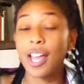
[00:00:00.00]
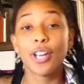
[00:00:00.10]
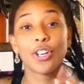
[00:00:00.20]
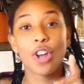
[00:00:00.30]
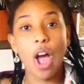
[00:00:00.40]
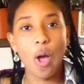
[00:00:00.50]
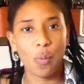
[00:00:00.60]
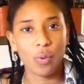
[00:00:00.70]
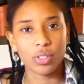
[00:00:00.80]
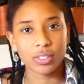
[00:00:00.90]

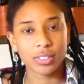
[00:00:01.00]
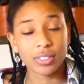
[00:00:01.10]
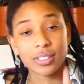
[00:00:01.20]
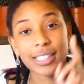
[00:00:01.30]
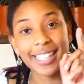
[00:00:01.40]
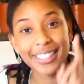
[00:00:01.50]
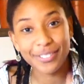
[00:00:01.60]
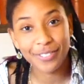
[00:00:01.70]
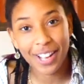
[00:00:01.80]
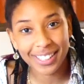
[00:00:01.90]
No, it's
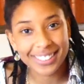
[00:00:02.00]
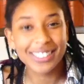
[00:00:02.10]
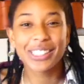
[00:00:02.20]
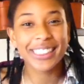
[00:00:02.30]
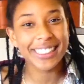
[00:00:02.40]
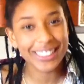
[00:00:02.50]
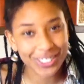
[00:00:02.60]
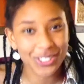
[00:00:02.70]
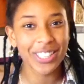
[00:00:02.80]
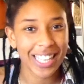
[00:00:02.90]
fun. So just
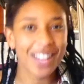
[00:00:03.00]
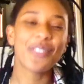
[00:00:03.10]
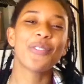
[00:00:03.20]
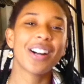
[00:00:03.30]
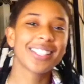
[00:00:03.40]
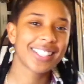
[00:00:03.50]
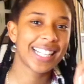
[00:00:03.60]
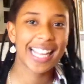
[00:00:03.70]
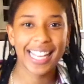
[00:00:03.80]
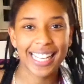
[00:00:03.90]
enjoy it while you're
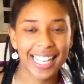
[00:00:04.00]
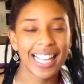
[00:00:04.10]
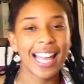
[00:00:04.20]
in it.